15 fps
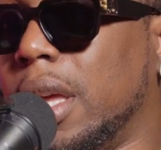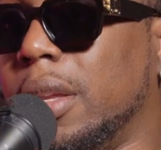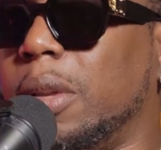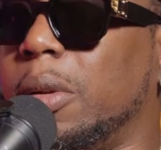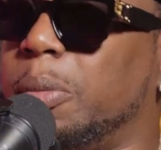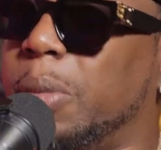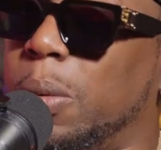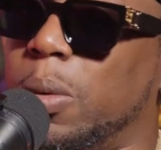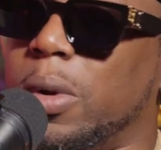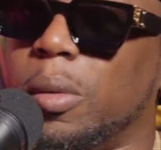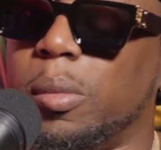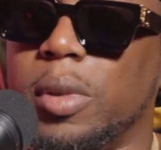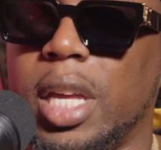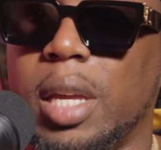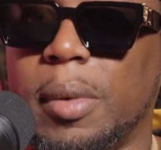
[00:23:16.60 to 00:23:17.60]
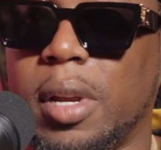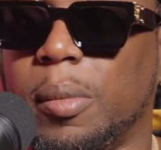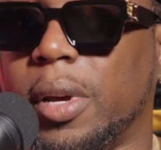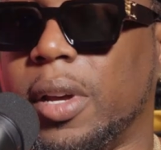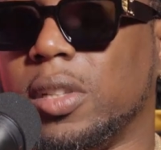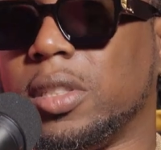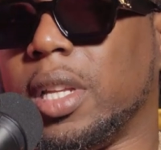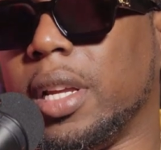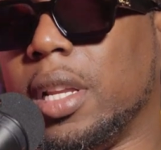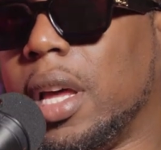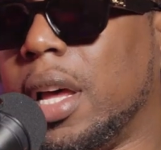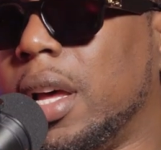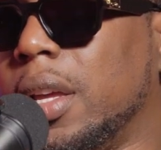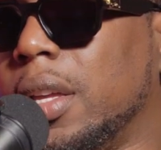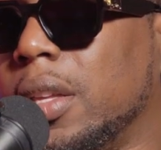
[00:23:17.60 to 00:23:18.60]
And people want to blame everybody else. Like,
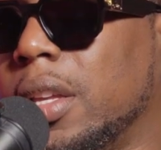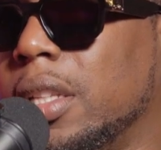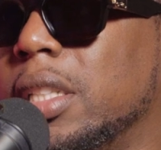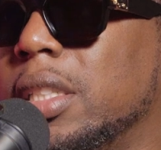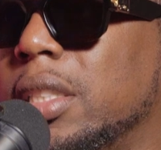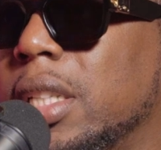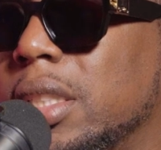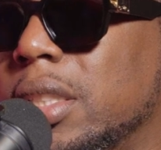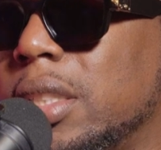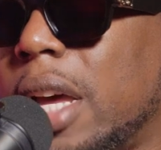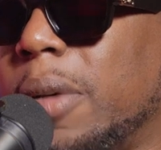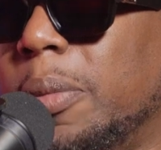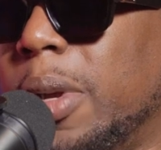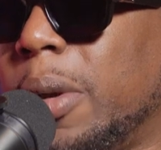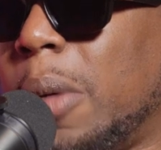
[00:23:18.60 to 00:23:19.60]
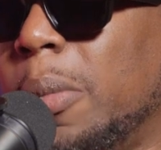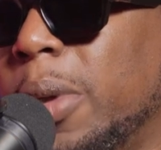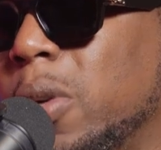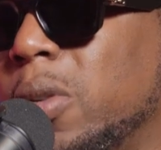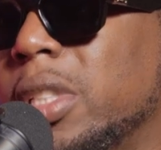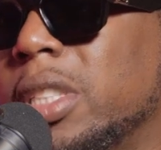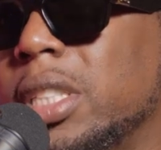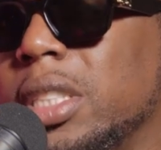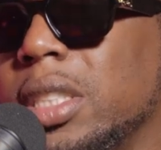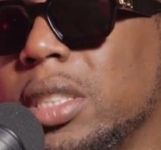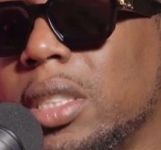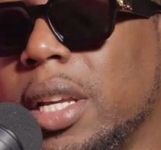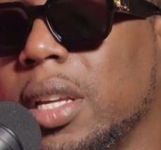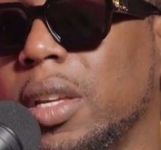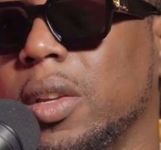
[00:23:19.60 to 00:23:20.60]
nah, your decisions. I'm big on
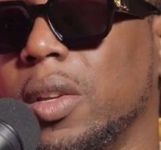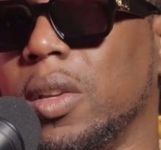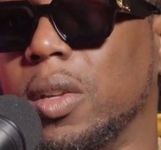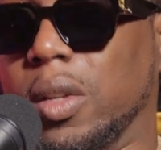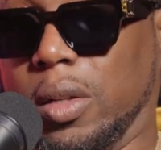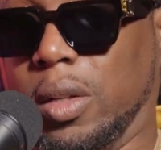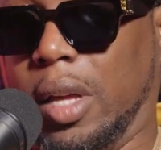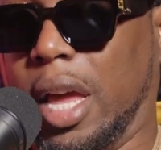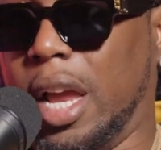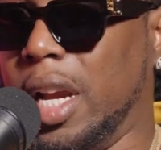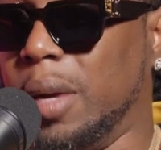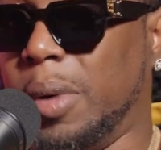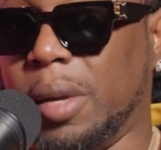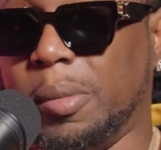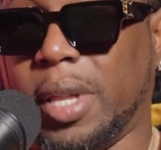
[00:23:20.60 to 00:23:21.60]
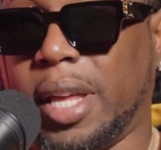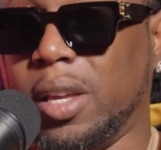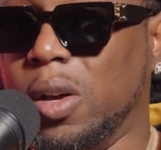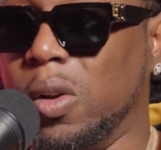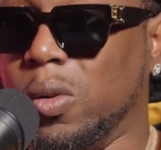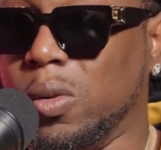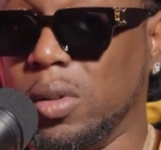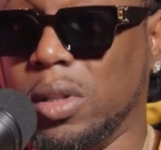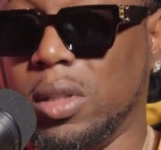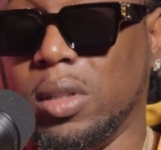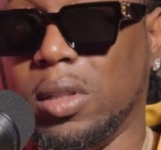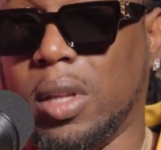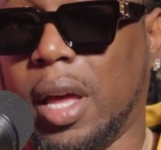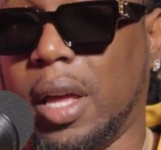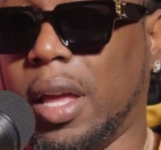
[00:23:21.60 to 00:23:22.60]
decisions. Like, everybody be like, yo,
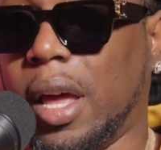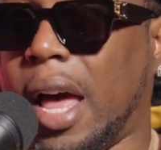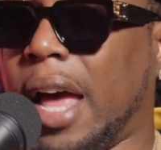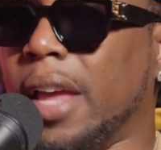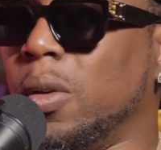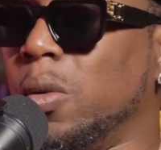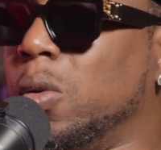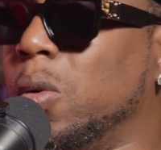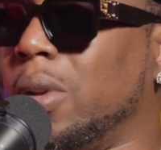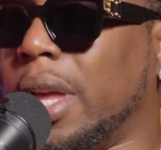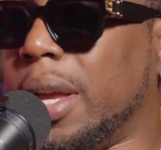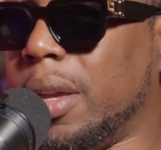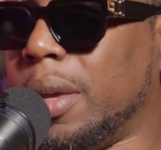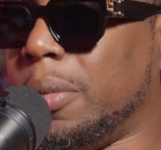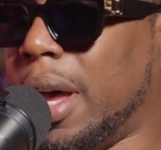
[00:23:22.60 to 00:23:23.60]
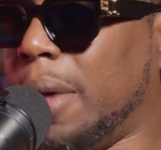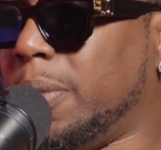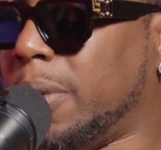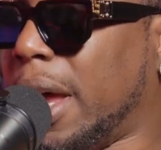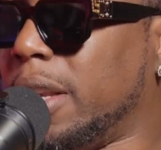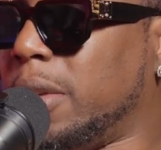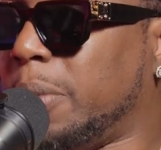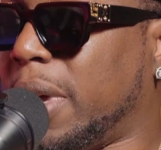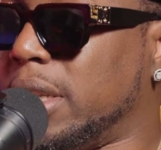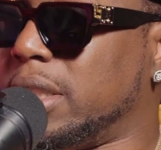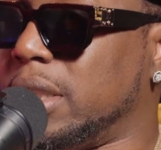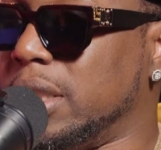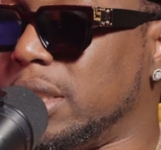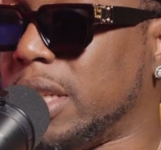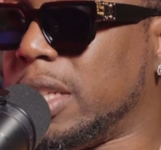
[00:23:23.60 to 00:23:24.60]
how you doing? Like my
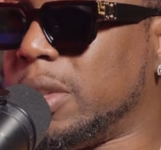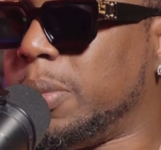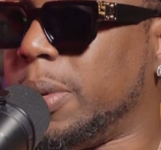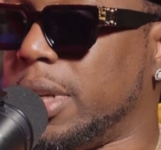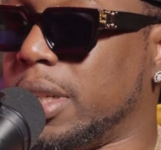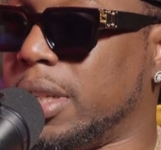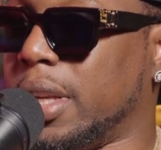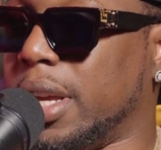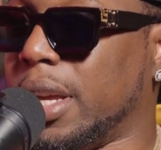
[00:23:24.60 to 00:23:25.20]
decisions I picked.